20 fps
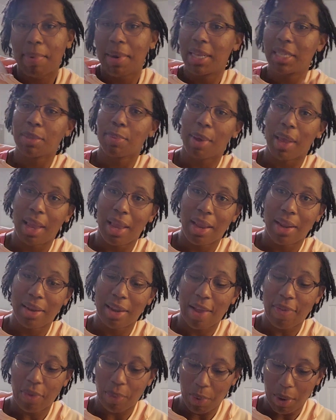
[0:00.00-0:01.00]
but that's a pain
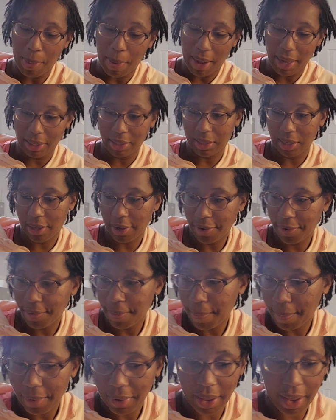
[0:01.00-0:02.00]
to have to rebuy stuff,
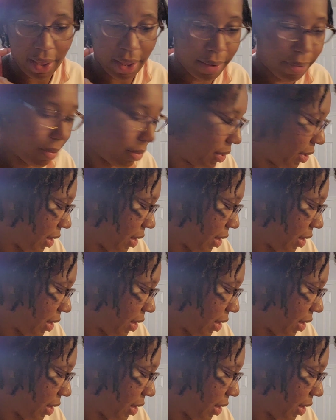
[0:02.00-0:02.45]
okay?